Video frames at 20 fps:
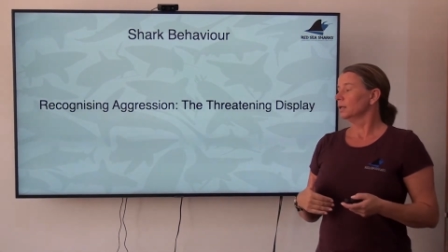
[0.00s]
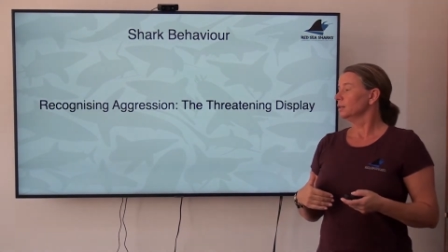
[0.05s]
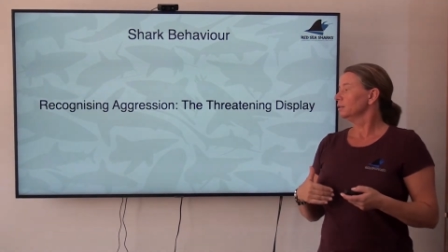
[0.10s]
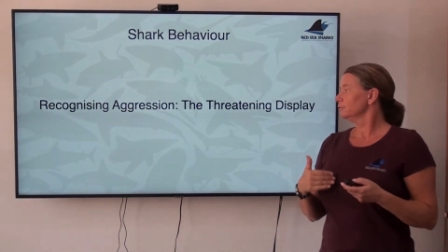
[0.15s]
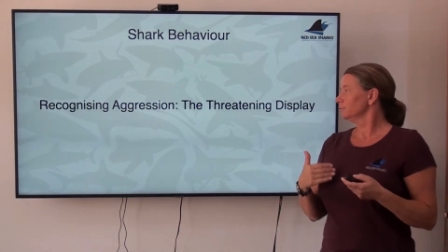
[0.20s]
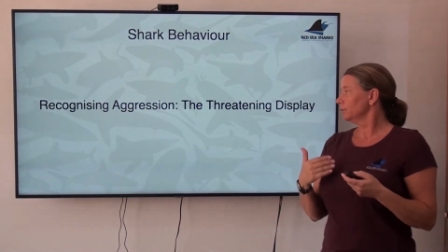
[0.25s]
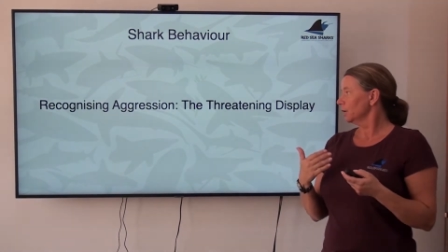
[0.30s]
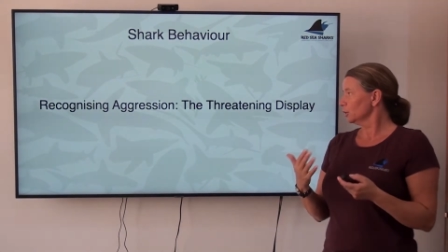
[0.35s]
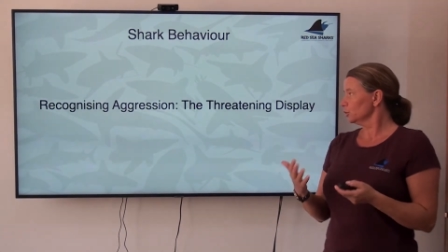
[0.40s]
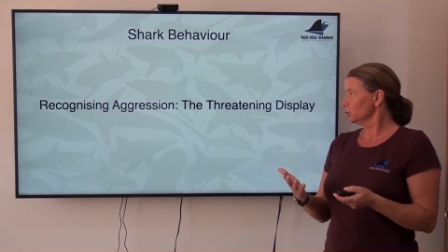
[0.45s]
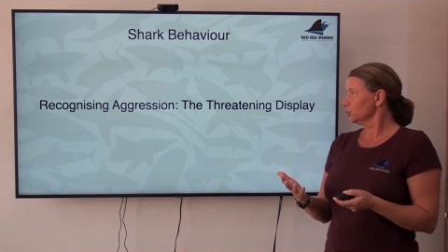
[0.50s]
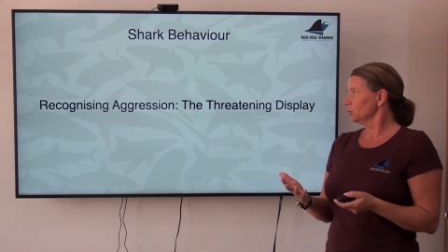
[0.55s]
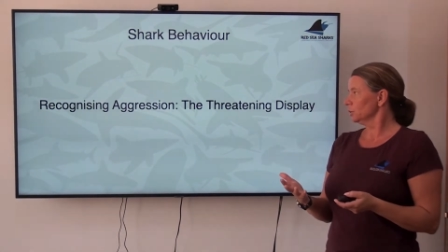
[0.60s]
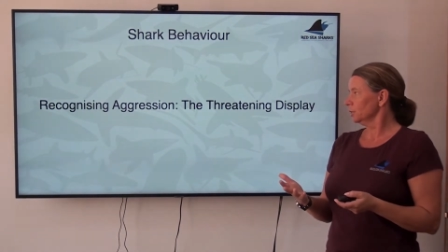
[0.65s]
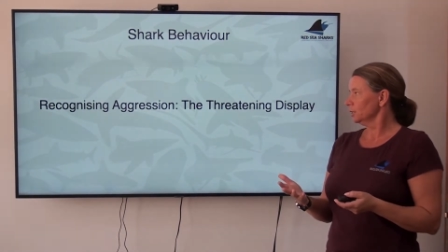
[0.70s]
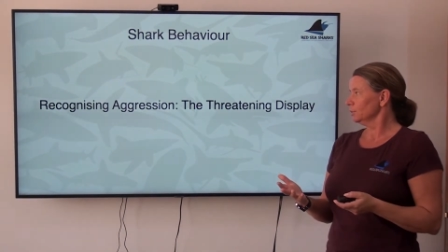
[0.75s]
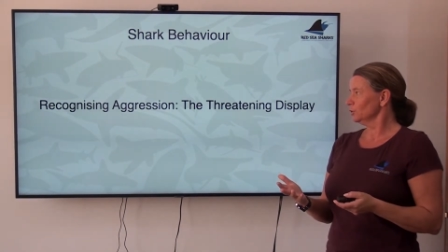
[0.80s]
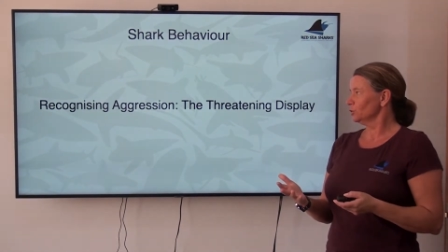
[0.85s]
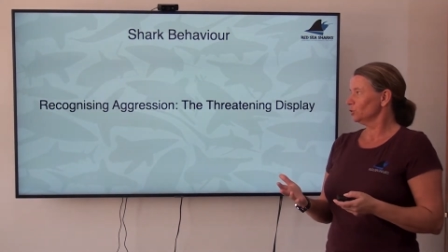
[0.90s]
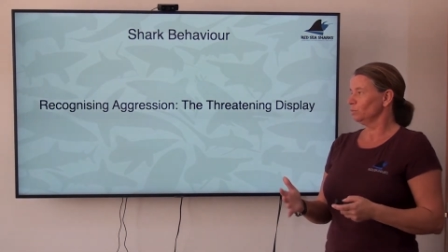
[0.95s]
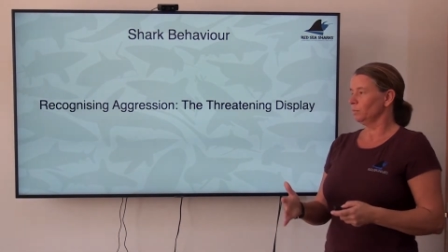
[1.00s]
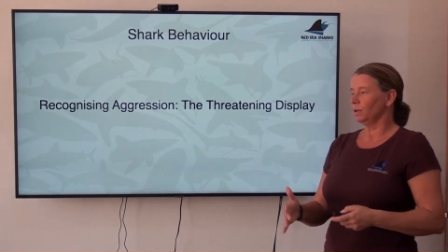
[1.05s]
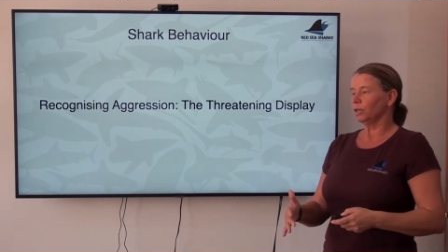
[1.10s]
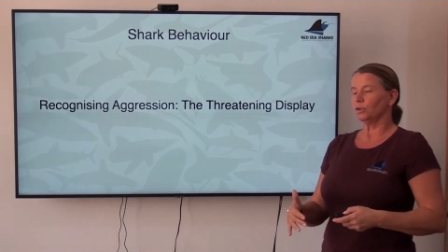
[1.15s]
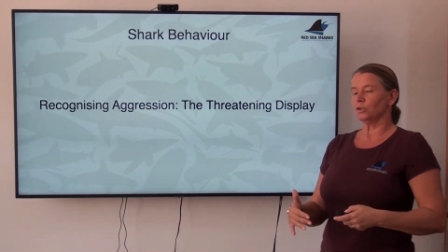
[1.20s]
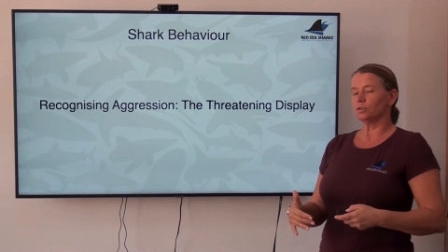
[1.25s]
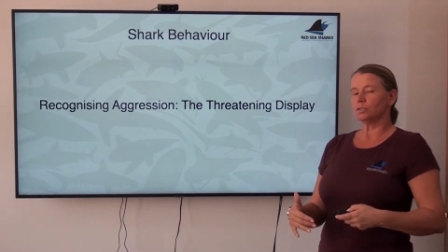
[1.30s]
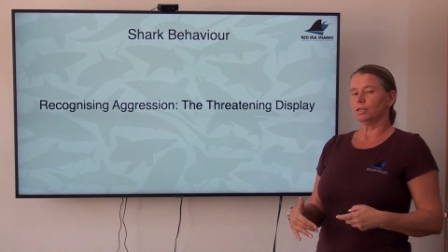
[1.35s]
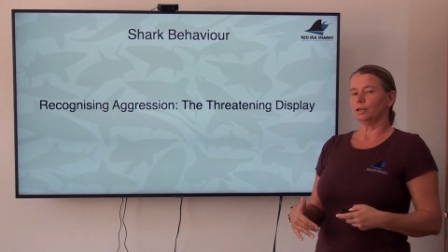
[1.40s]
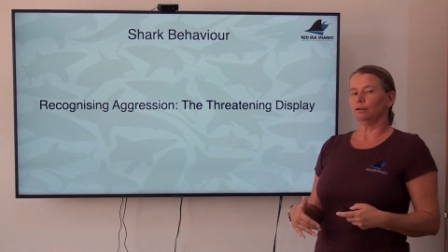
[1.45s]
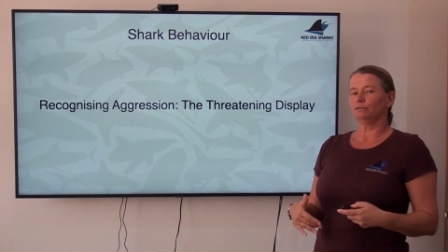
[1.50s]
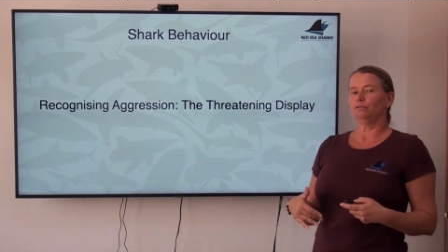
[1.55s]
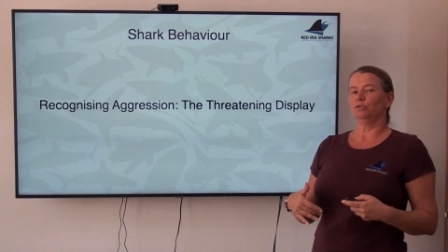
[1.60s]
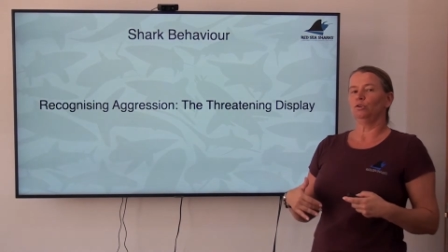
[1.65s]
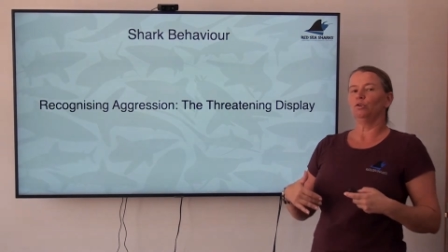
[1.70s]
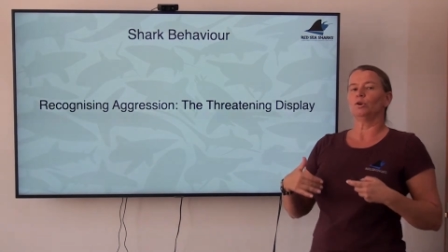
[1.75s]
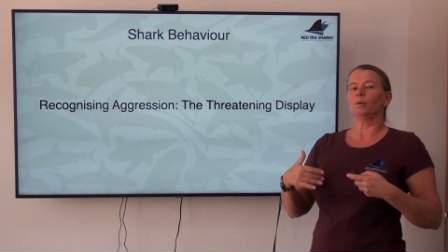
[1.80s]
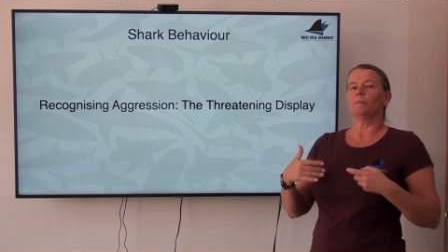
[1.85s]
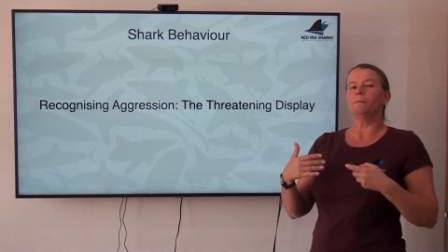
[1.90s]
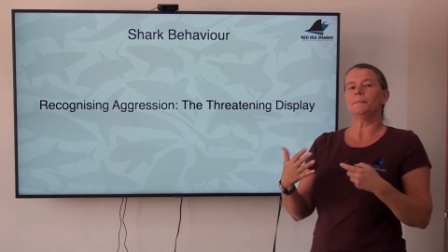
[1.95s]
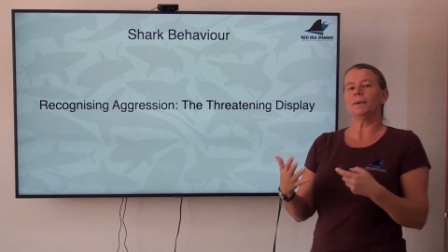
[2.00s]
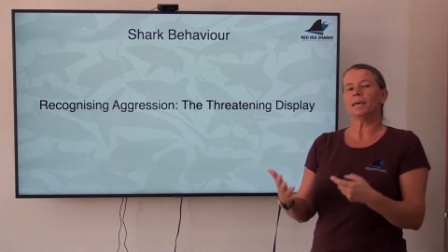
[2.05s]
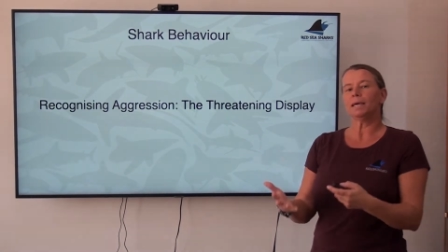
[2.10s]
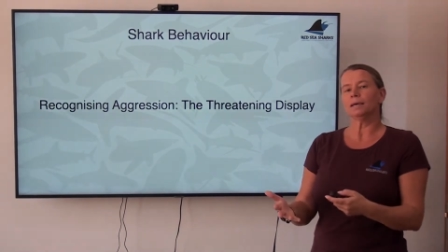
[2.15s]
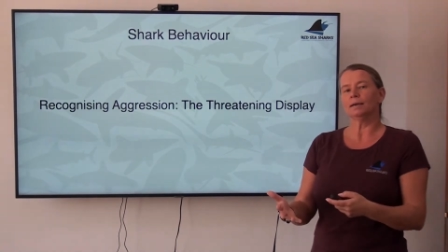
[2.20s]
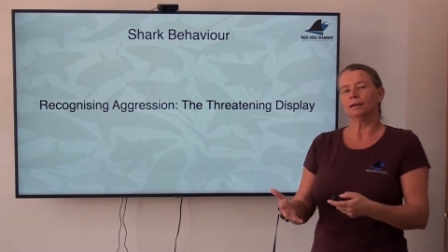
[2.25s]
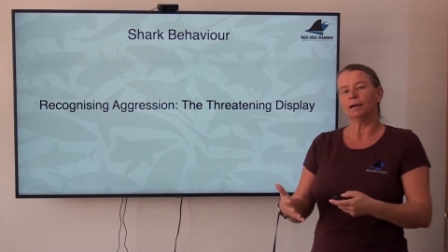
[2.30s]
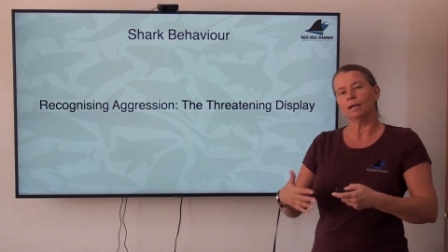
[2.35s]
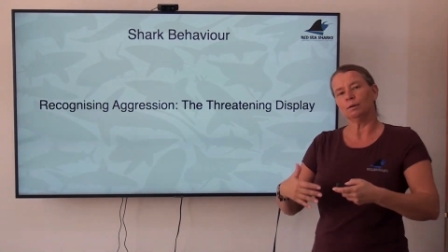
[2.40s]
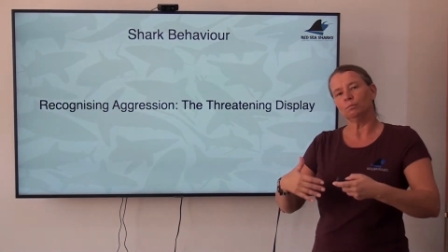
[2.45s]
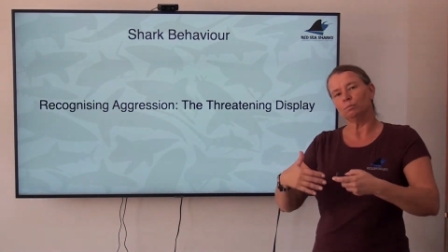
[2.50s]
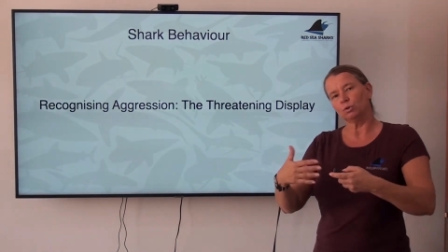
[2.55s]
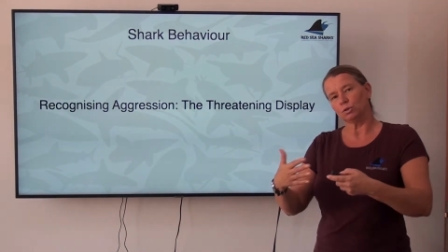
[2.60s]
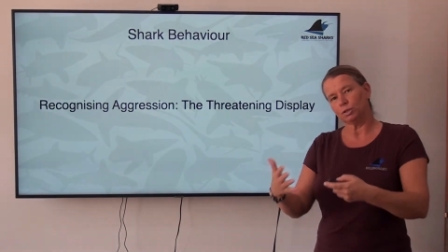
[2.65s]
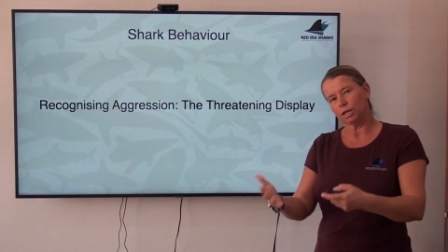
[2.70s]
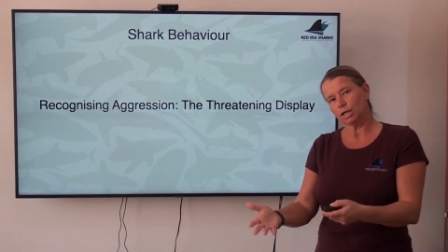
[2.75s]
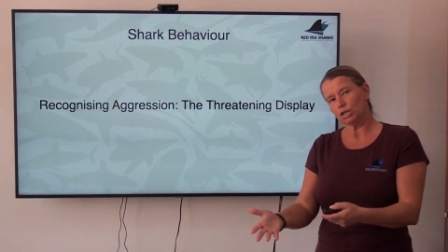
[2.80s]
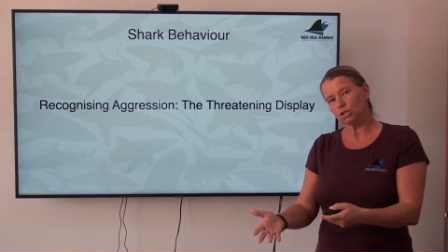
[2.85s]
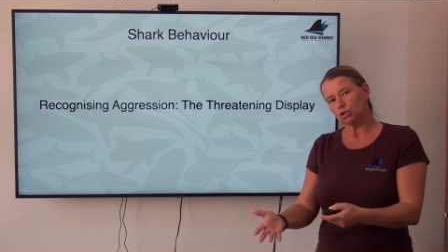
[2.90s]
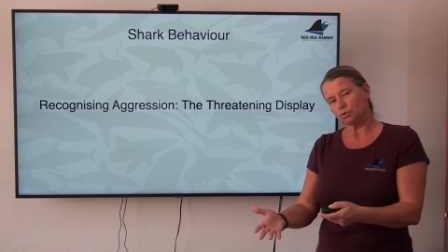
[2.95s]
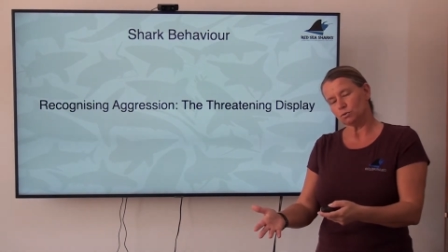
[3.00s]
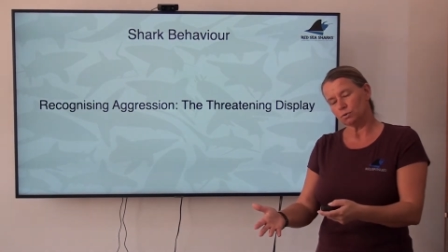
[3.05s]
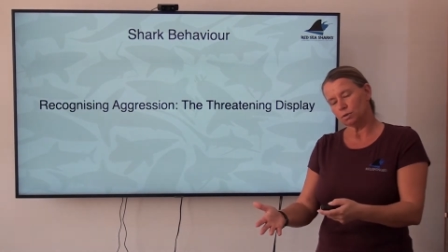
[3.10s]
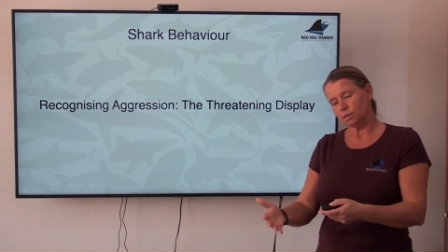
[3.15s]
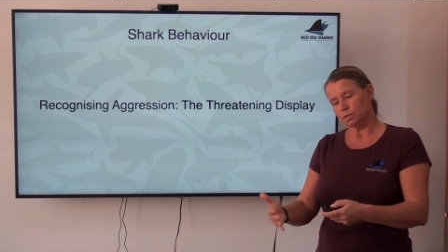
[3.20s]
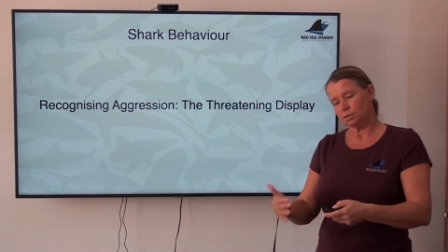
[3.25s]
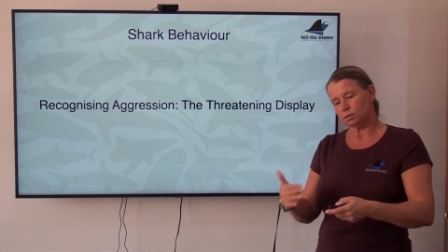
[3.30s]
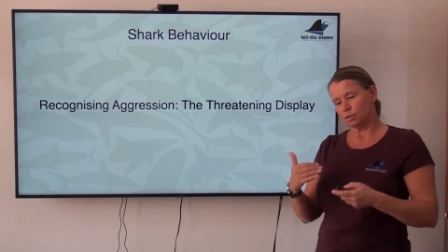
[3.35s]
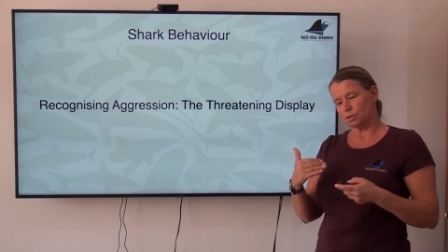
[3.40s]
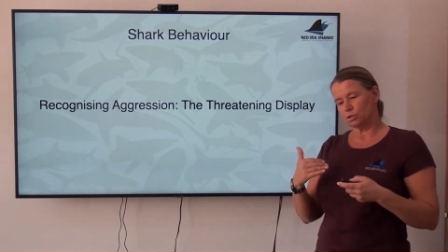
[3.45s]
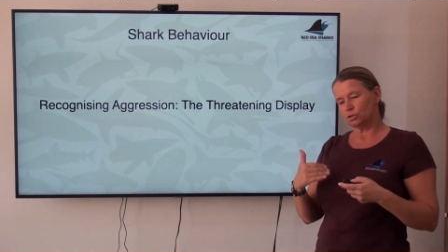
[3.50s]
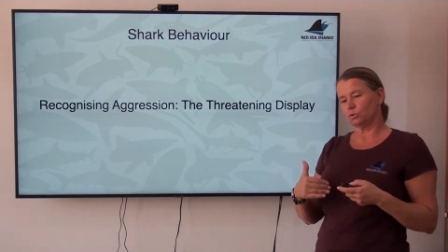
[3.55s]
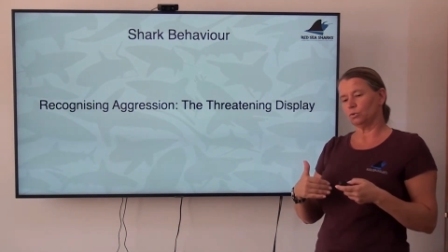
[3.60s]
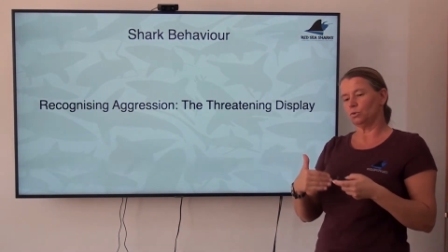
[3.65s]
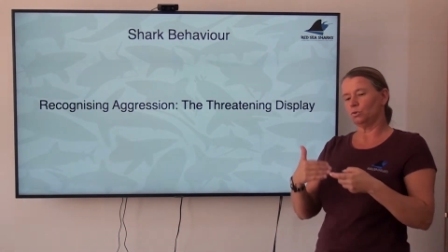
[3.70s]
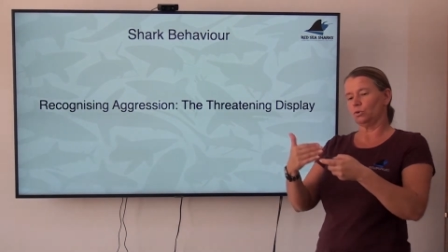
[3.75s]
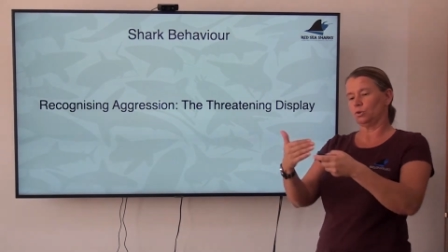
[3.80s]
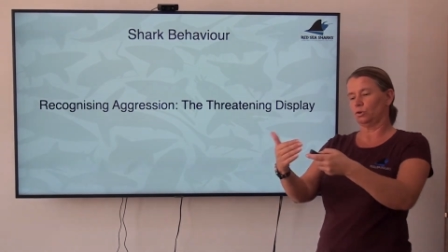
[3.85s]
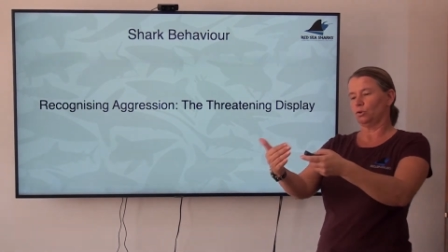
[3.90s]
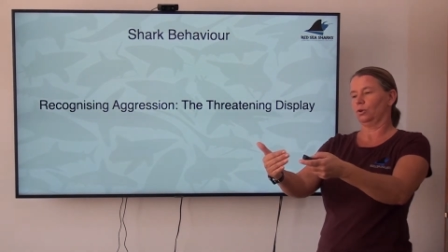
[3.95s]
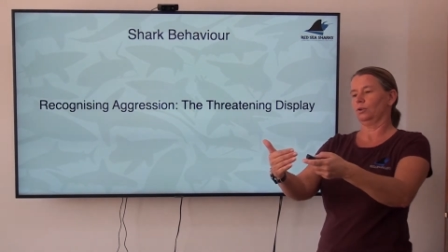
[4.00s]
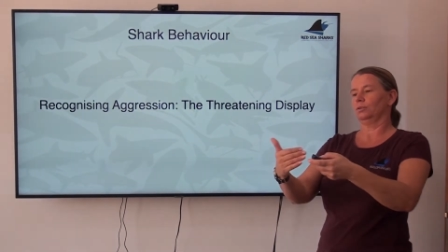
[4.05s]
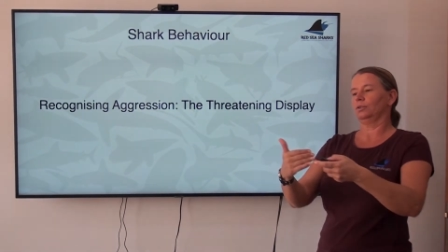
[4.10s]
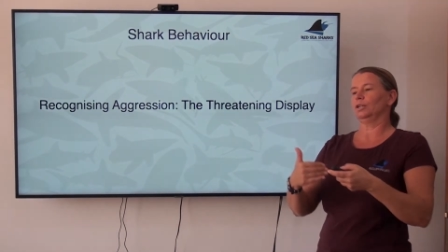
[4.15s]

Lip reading: The function is to make yourself look bigger and more dangerous so